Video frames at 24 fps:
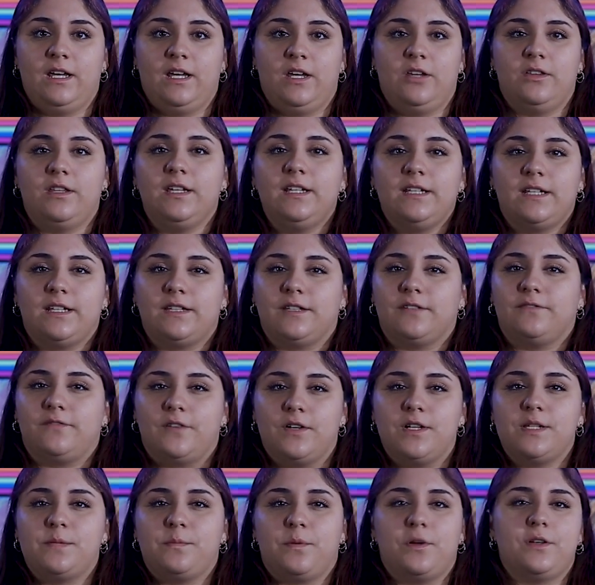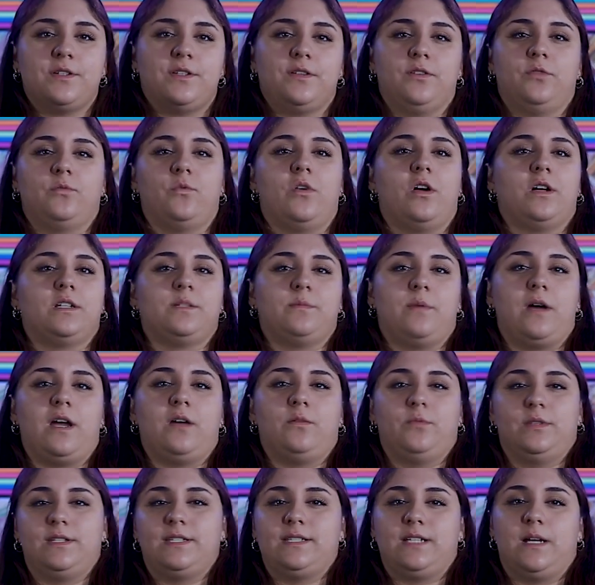You think that the first person who walked by
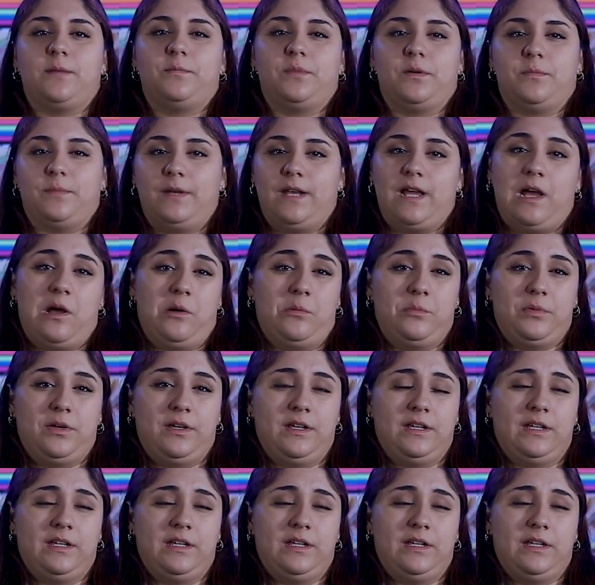would step up and help,